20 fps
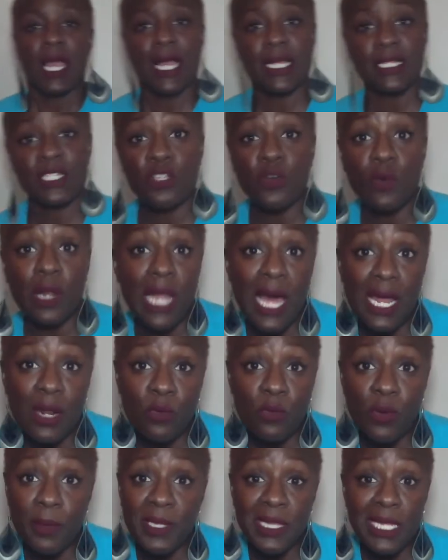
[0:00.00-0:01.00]
And so a lot
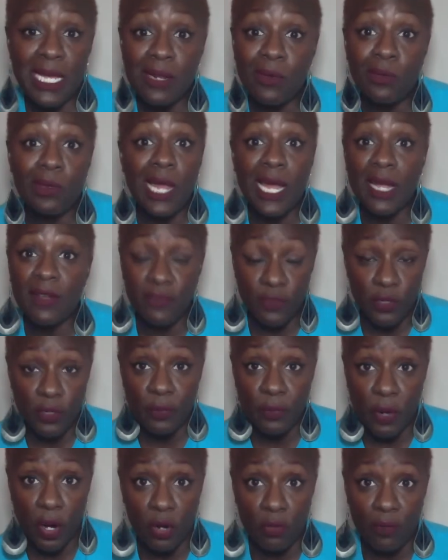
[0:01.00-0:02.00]
of women they don't like
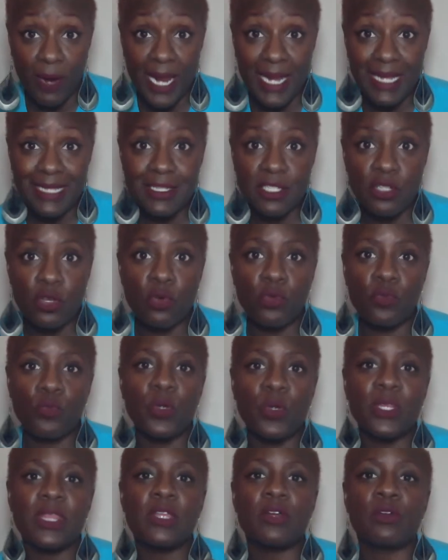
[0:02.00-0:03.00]
football, right? And so
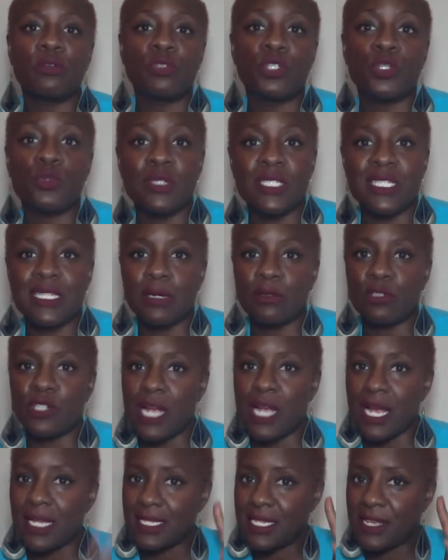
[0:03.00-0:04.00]
what they'll do is they'll
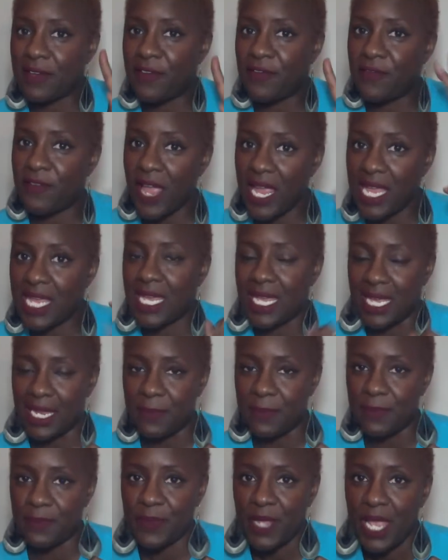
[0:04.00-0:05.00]
try to fake
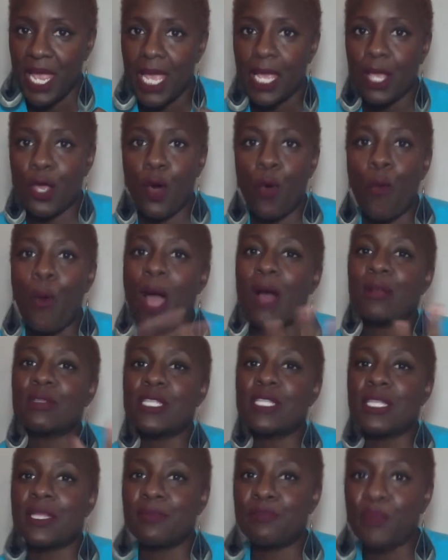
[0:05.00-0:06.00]
it, go
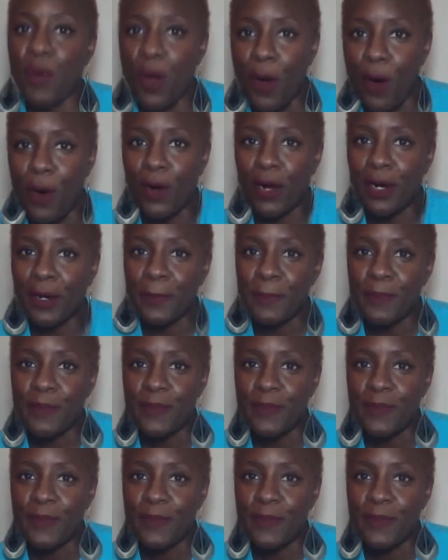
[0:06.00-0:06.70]
out to the bar,